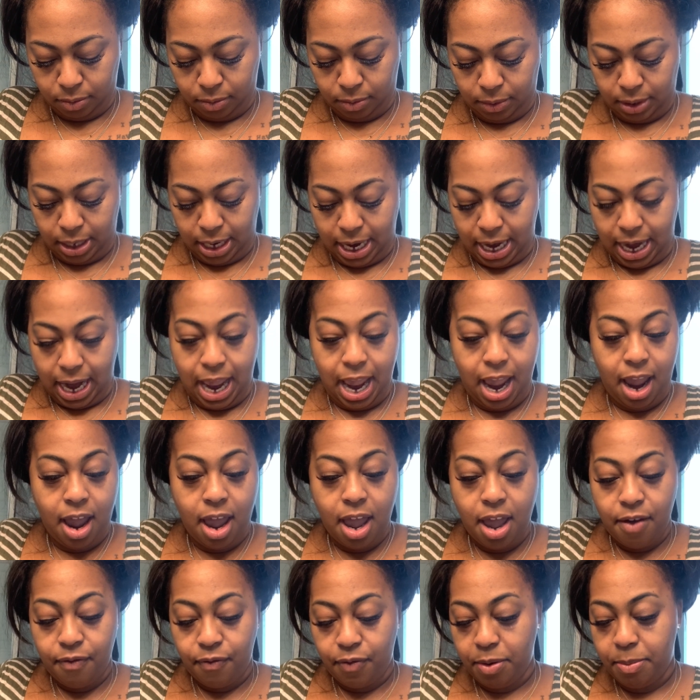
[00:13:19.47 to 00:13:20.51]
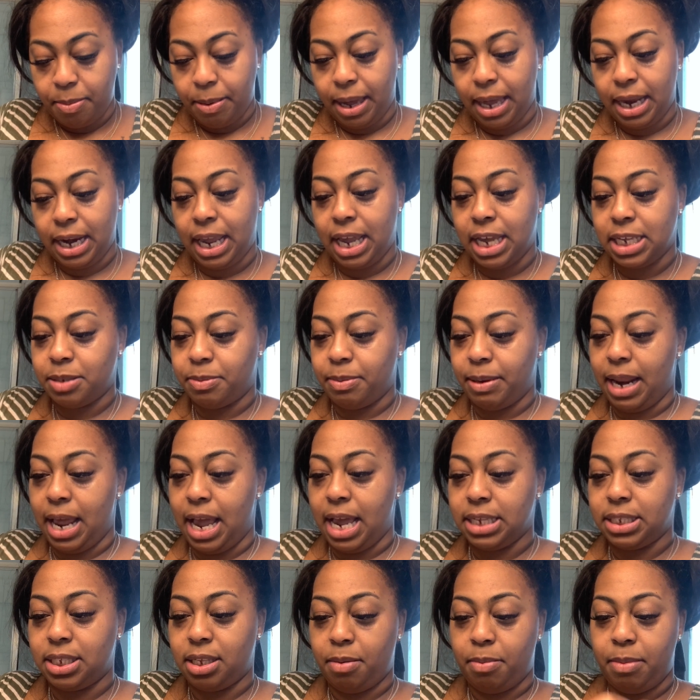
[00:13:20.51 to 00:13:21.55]
And everybody has been
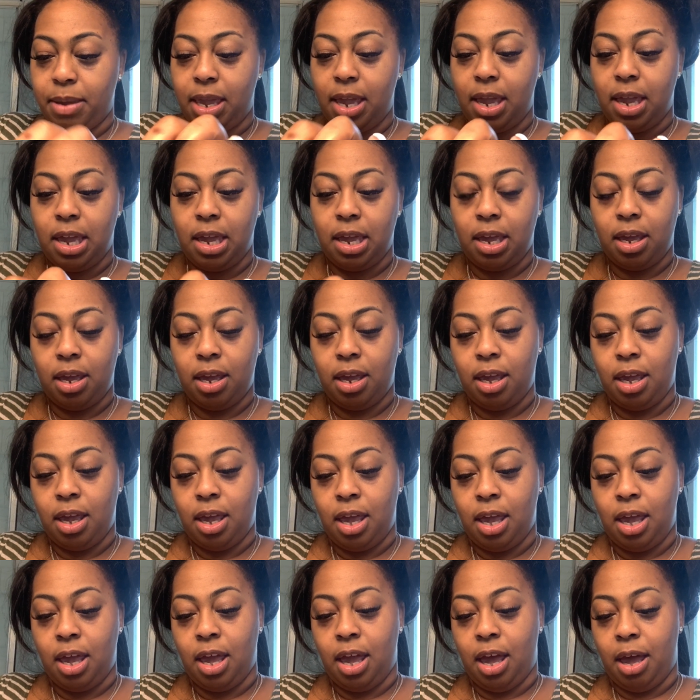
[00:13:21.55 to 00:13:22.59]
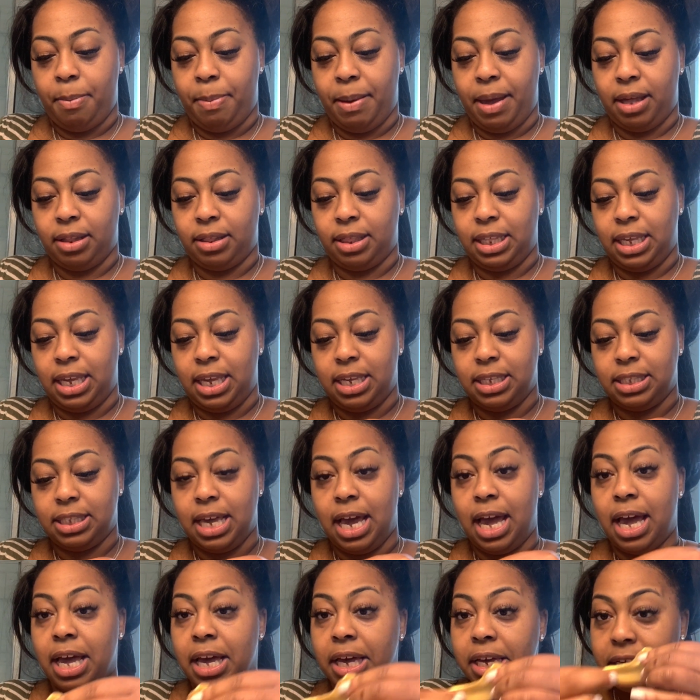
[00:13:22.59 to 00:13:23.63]
asking me about these
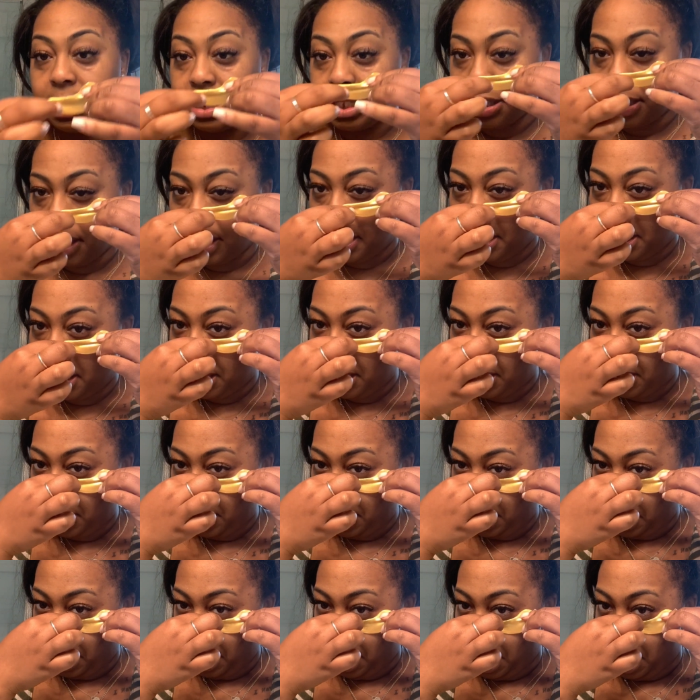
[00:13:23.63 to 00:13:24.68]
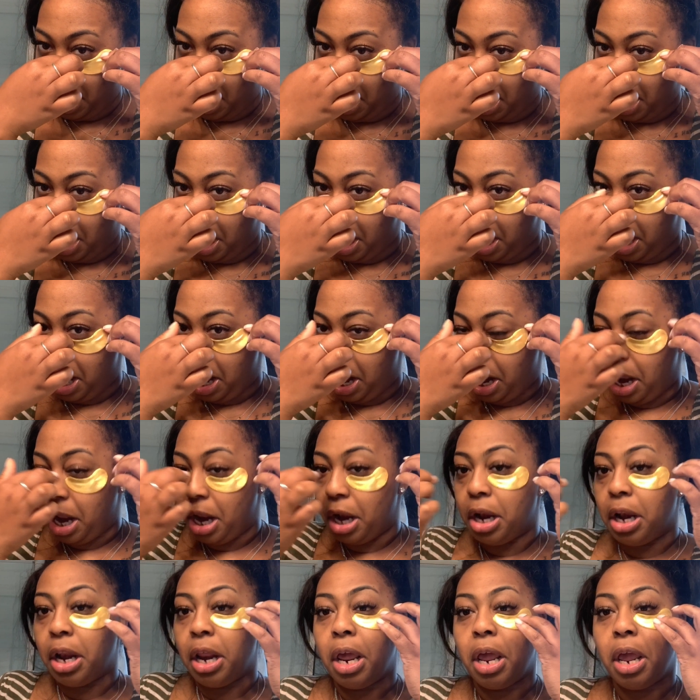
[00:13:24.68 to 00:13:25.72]
guys. And
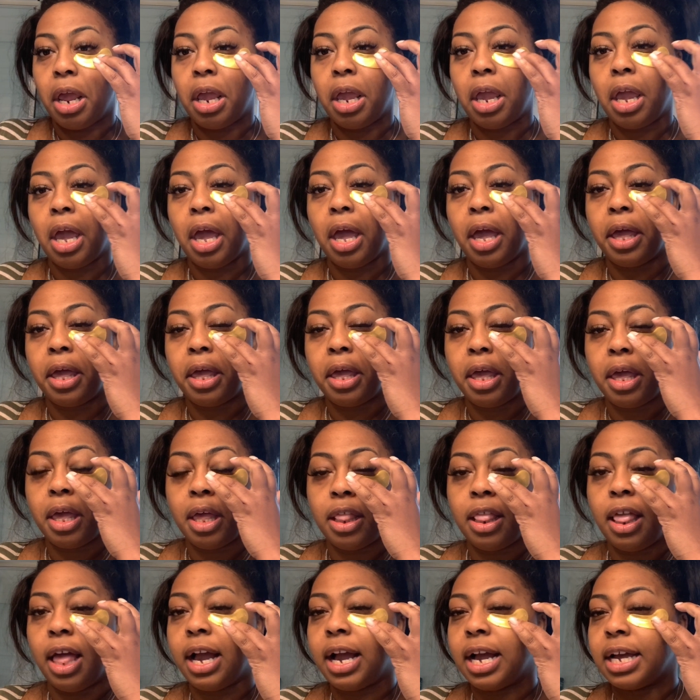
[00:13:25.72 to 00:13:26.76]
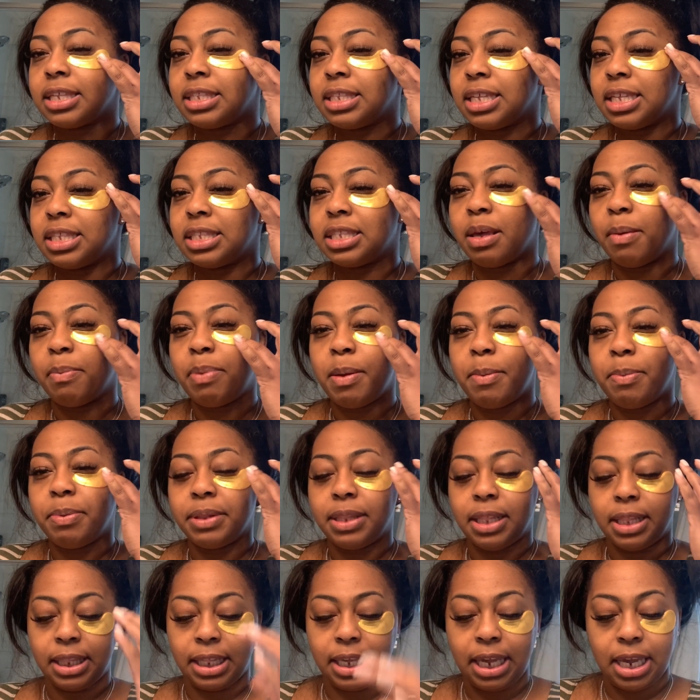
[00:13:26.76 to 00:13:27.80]
yeah, like I sent some people the
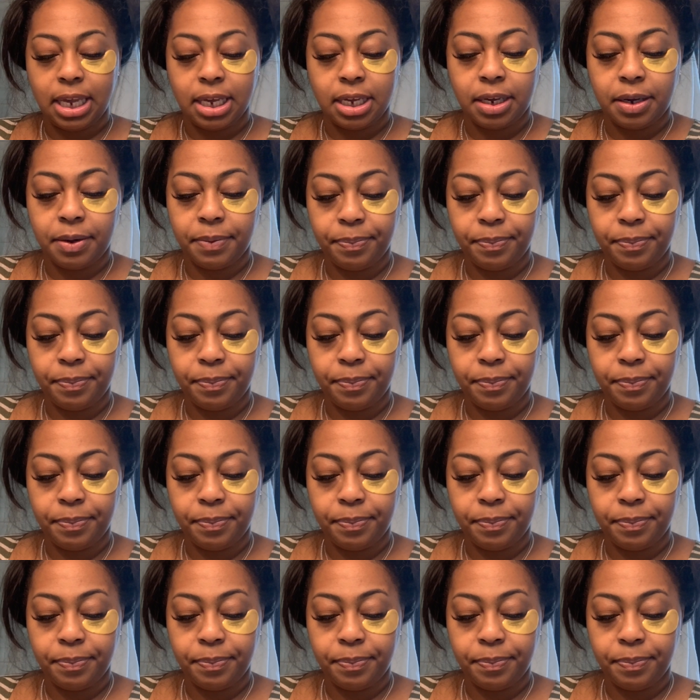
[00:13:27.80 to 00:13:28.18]
link.